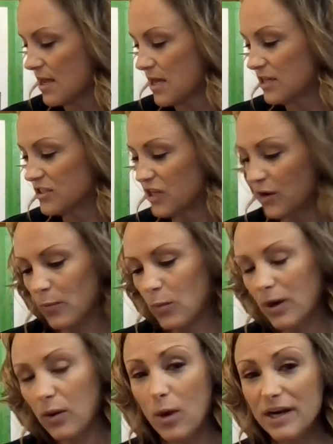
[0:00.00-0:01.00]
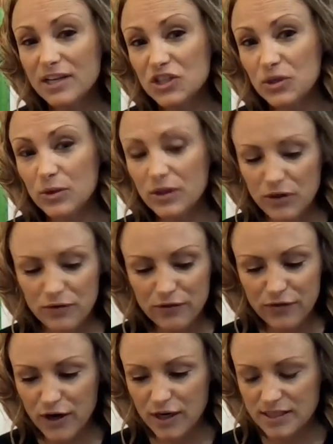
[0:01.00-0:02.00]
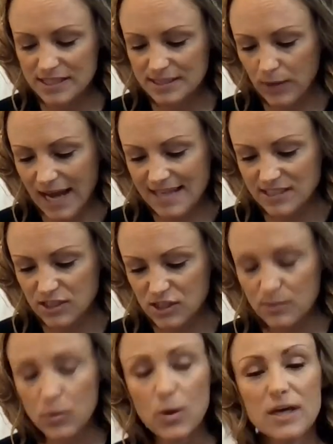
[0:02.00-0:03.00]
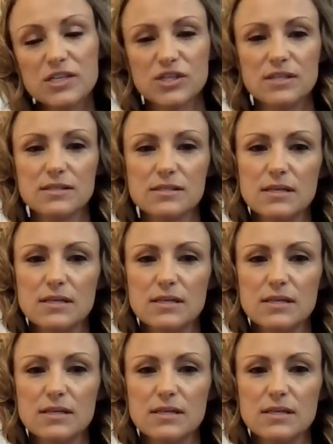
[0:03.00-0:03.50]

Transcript: So what I want to do with you first is I want to ask you some questions.